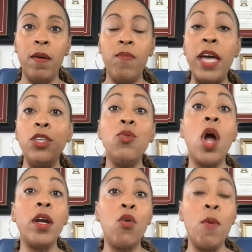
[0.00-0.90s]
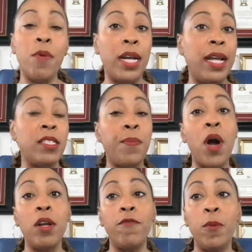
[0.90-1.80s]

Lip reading: that you are incorporating as a part of your